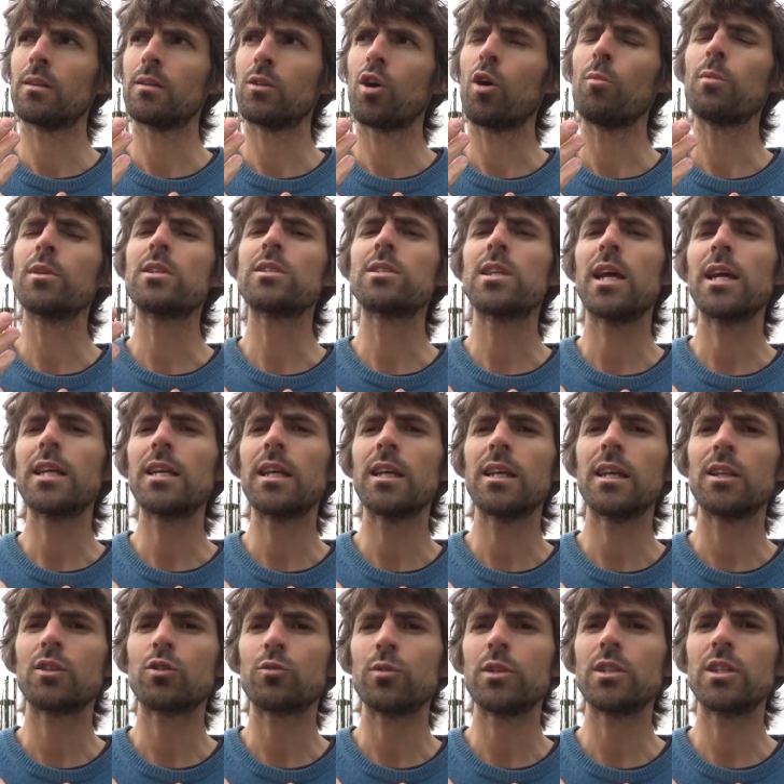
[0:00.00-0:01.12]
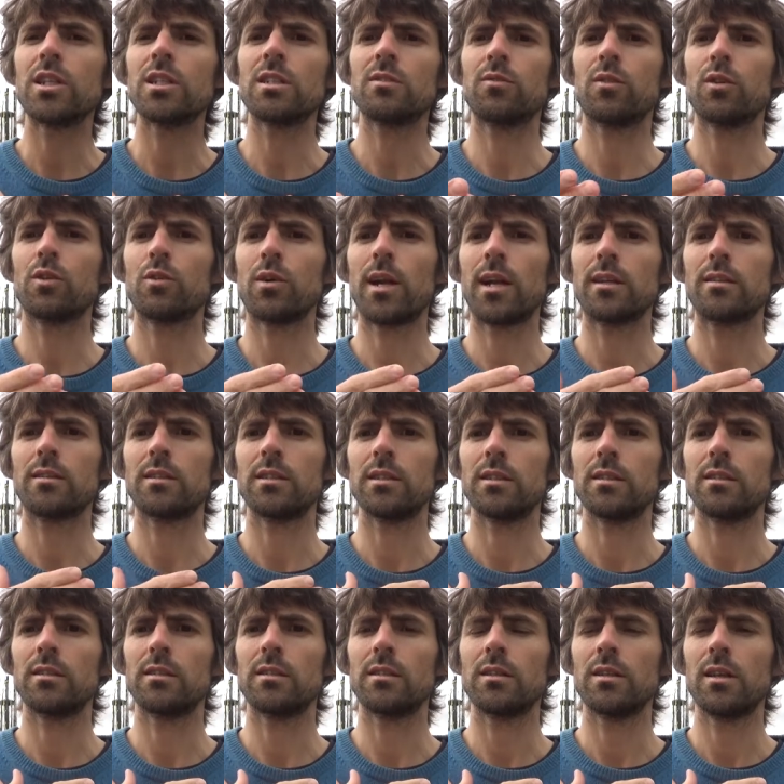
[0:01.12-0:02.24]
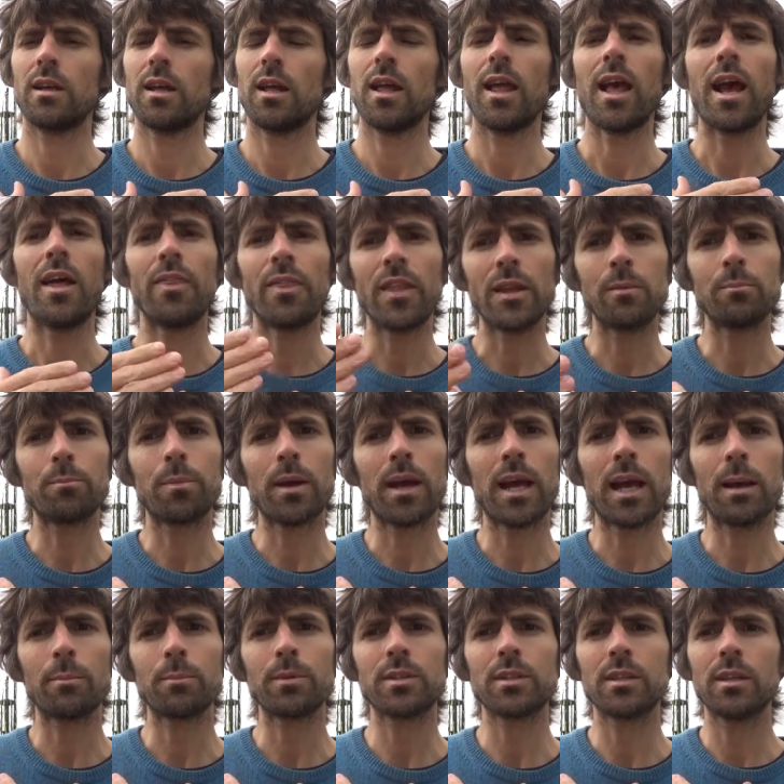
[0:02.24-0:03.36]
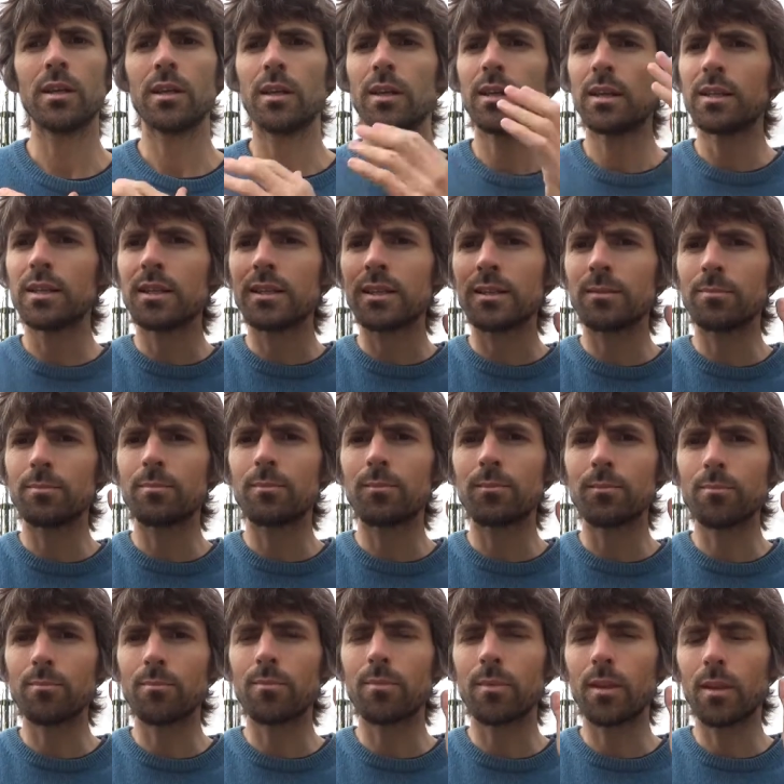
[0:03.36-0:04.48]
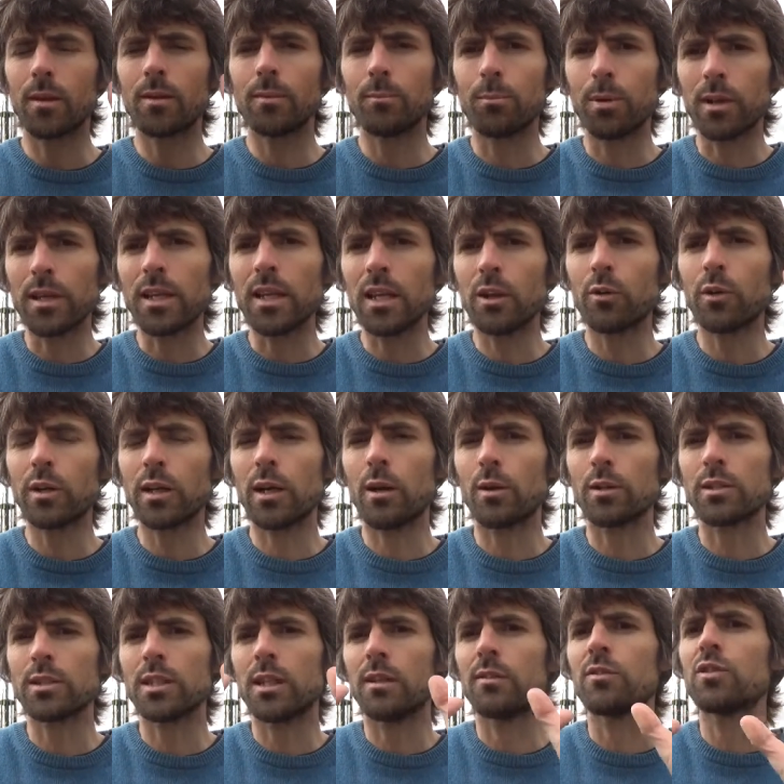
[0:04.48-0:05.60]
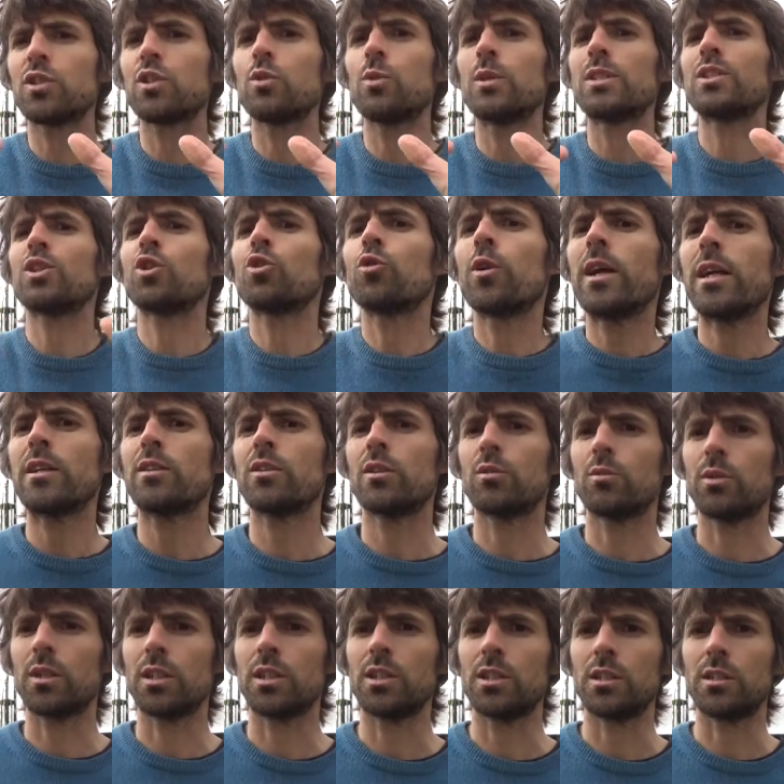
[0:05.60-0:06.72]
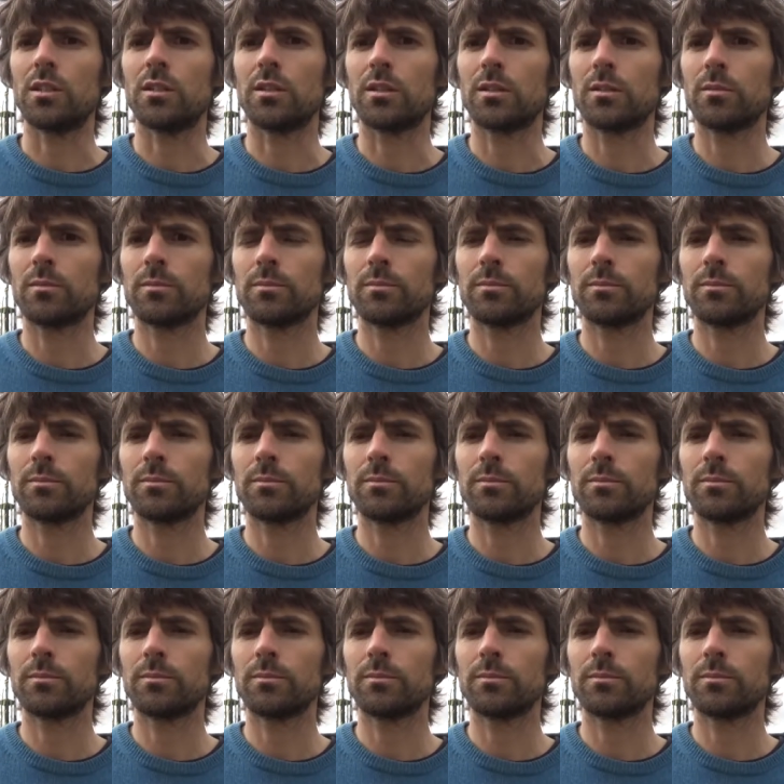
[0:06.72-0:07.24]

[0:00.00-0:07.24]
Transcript: almost taking its riches for granted and then perhaps blinkering ourselves to its greater riches.